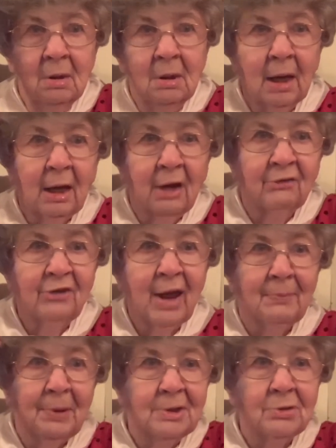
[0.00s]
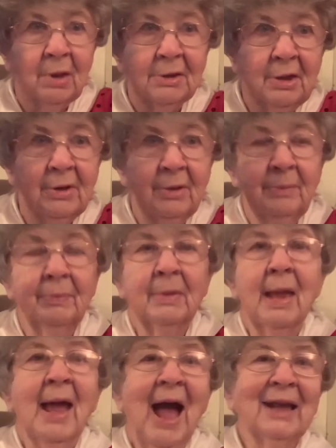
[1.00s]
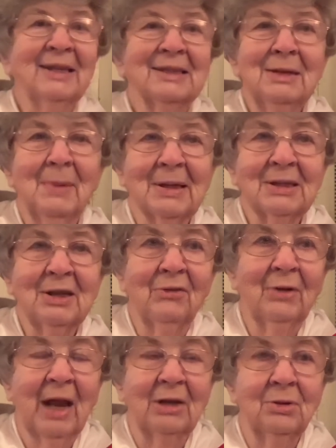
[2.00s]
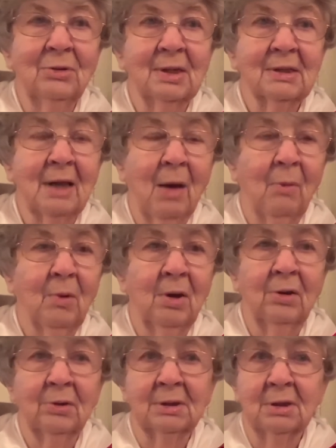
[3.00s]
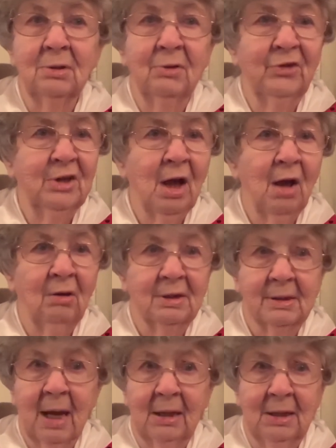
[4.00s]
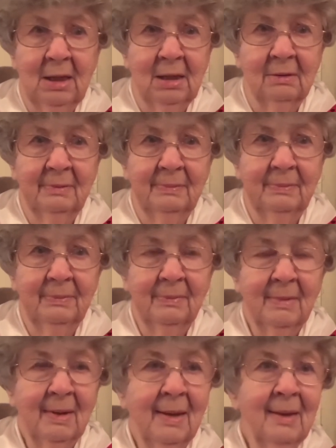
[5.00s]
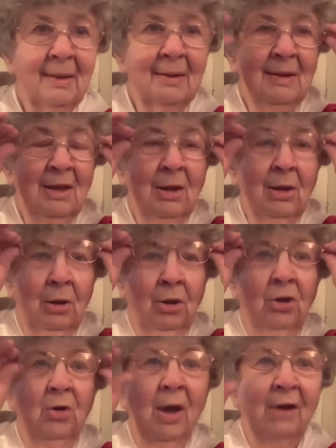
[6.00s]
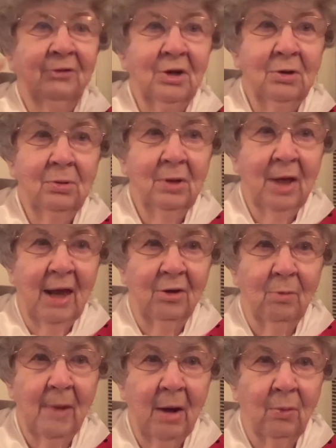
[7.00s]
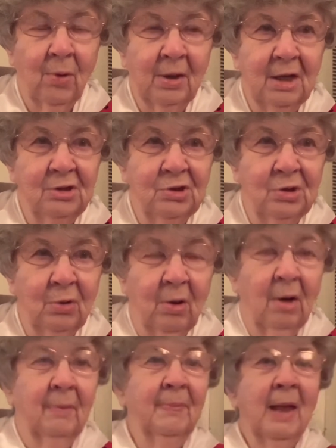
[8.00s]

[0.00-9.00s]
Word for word: I got a flat place right there. I can see myself when I do this, and I want to look as good for y'all as I can. You have to do that no matter what age you are.